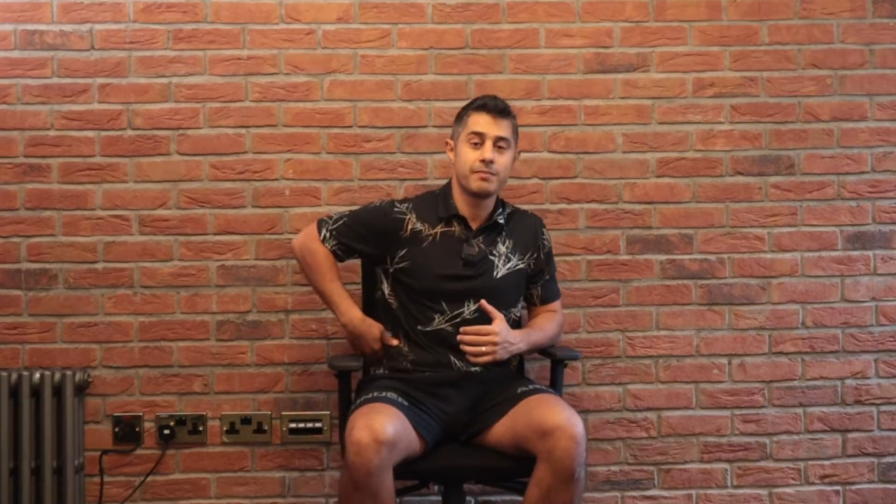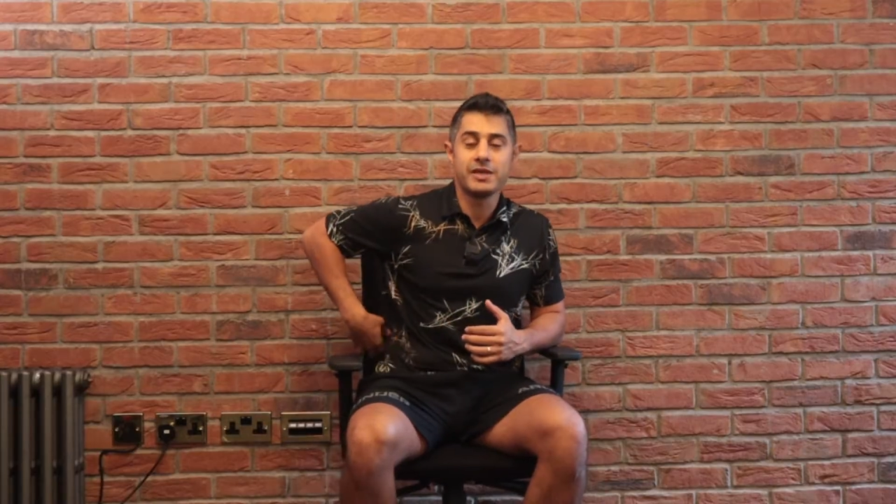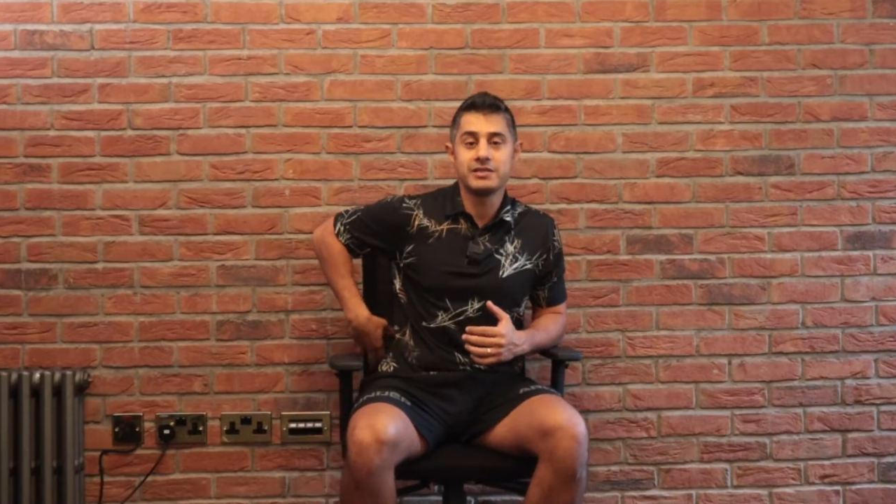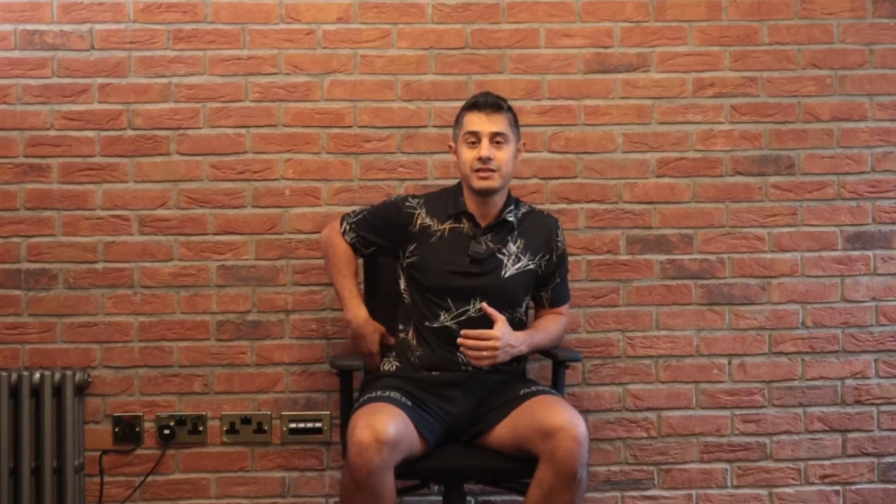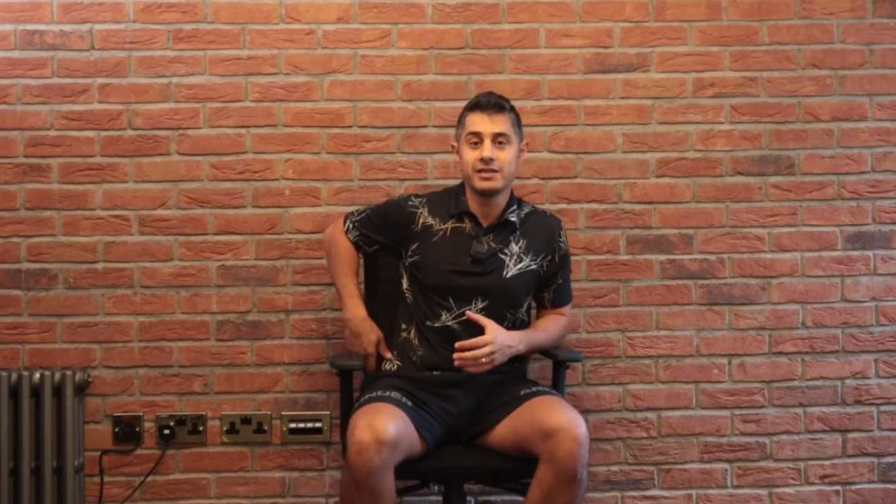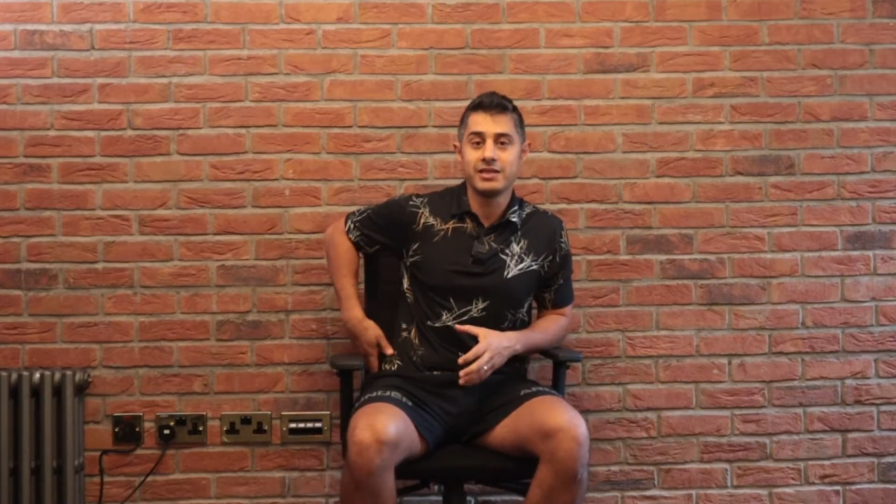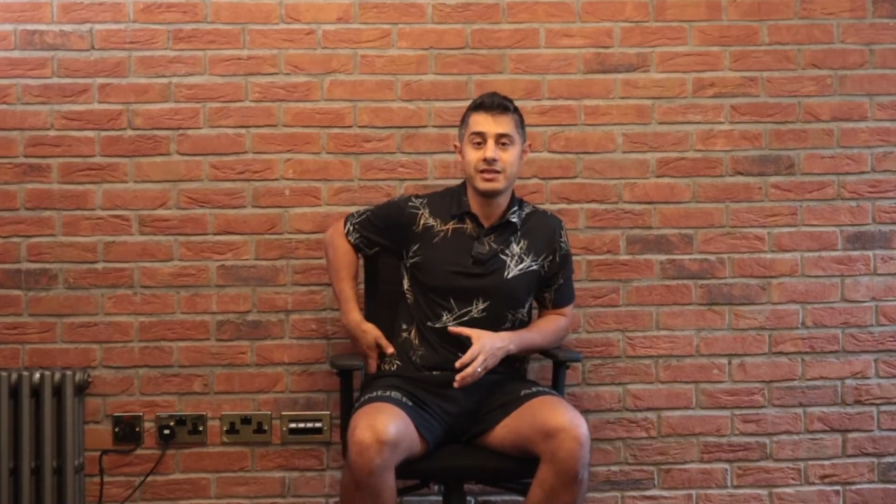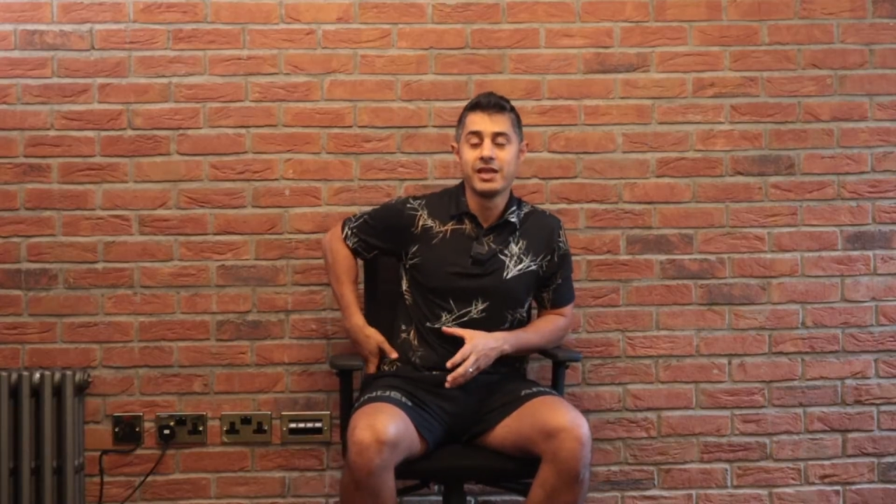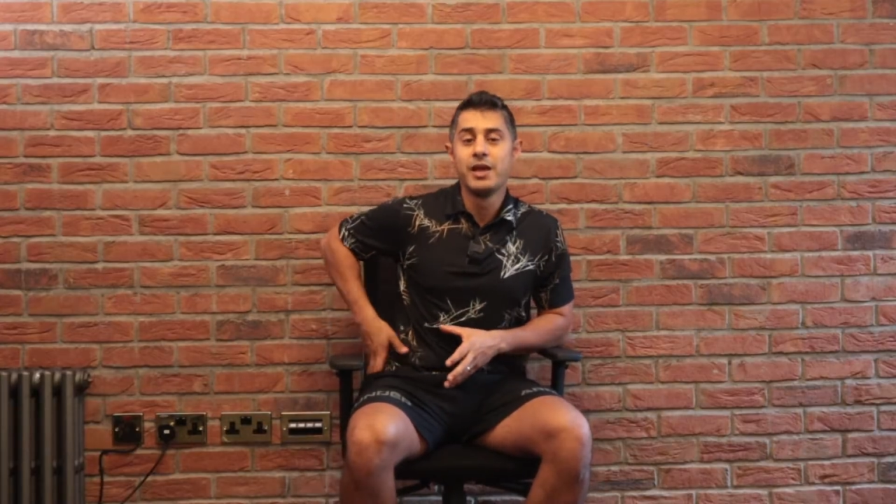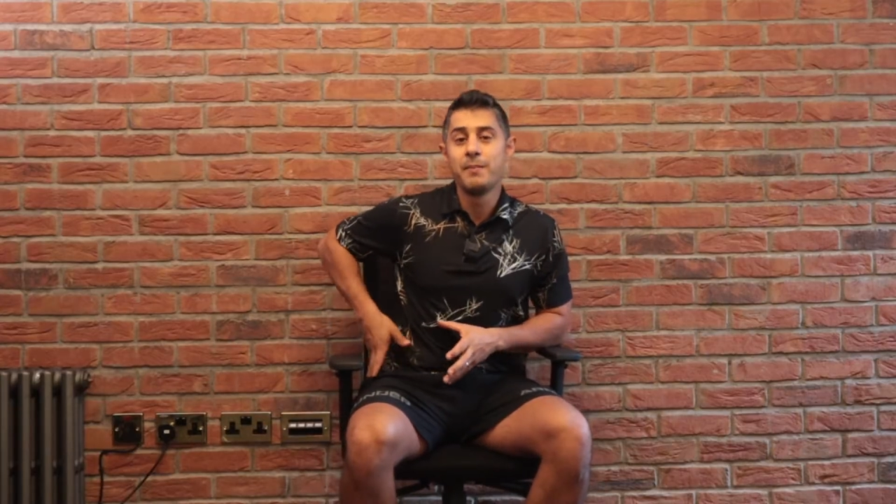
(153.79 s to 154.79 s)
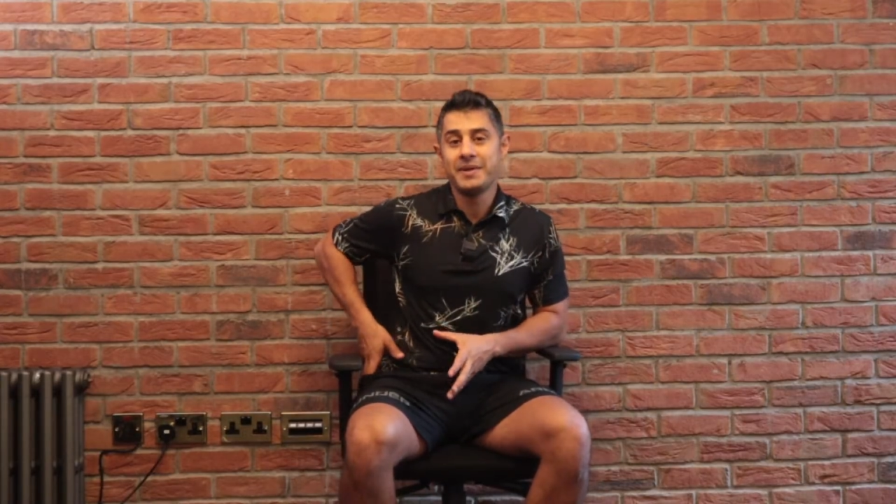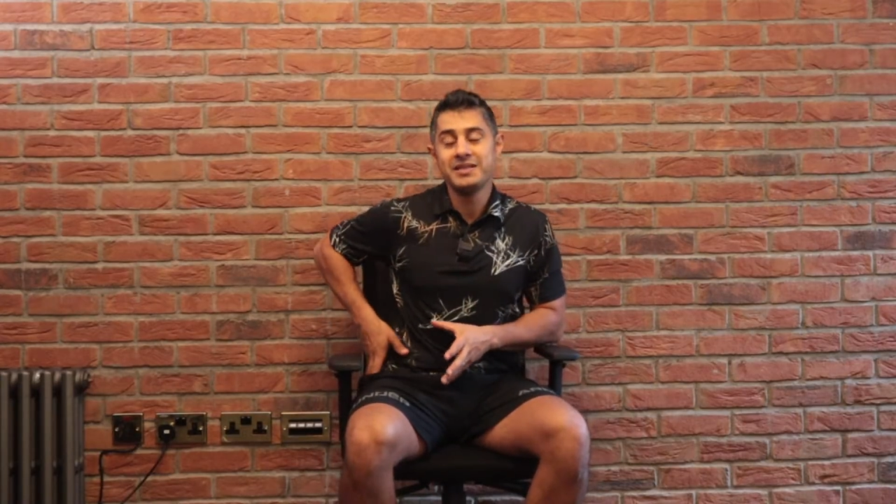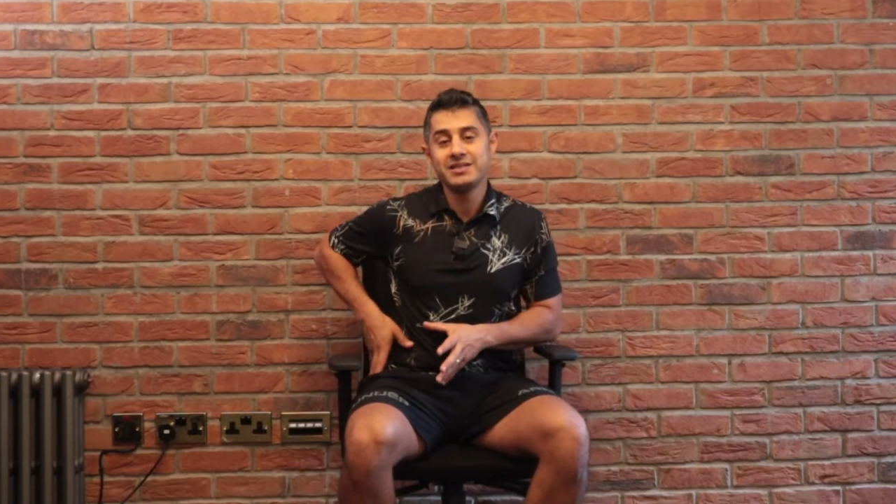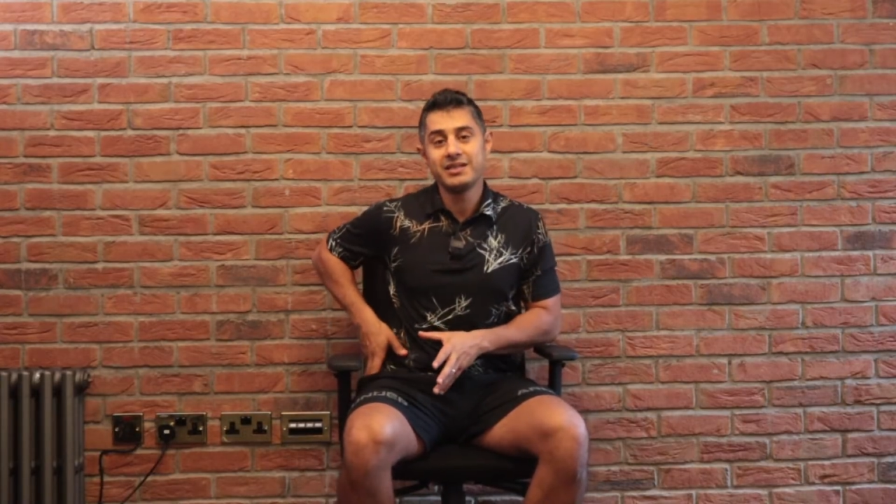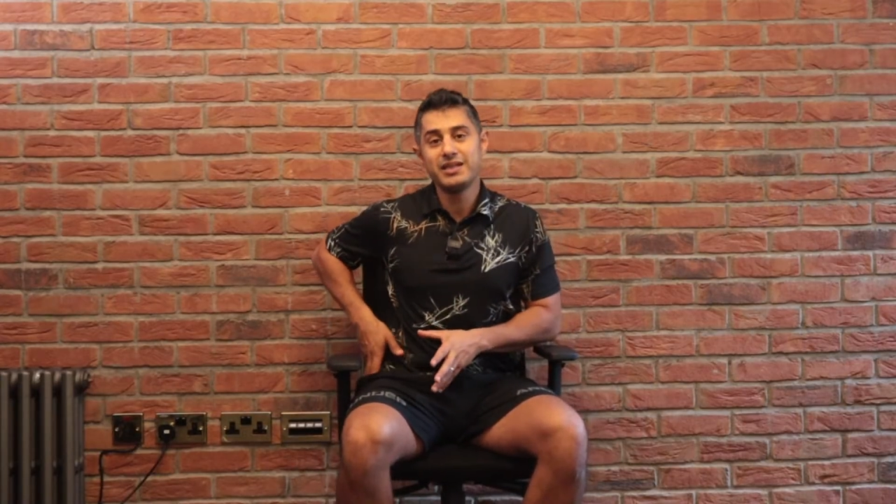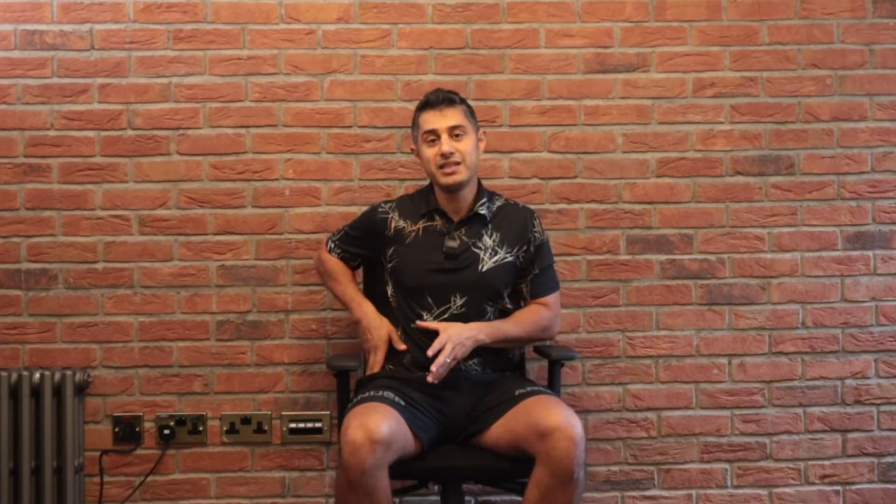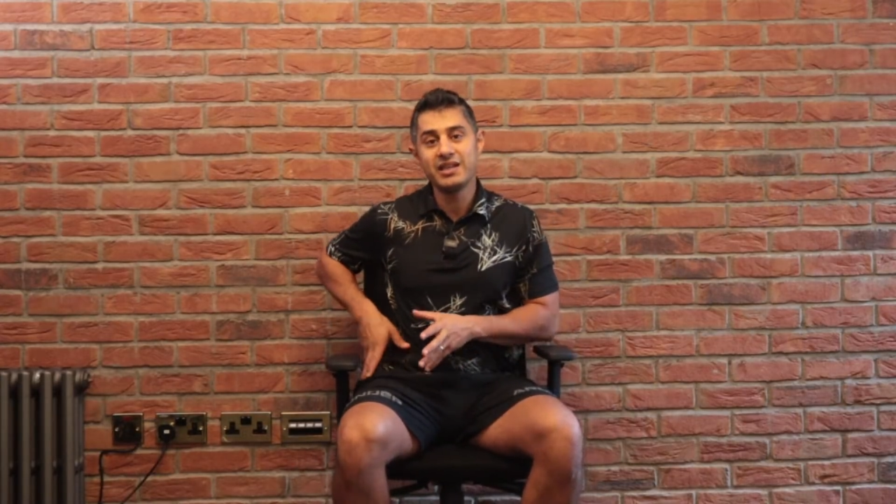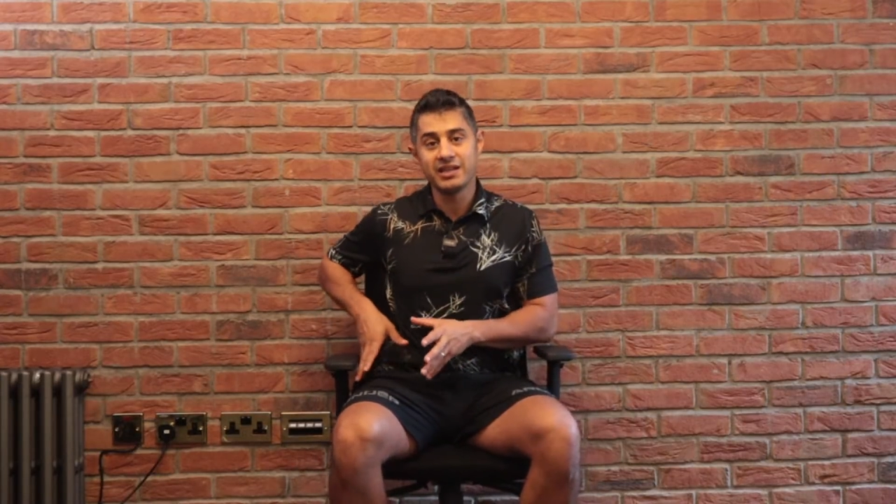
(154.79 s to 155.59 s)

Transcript: basically pins and needle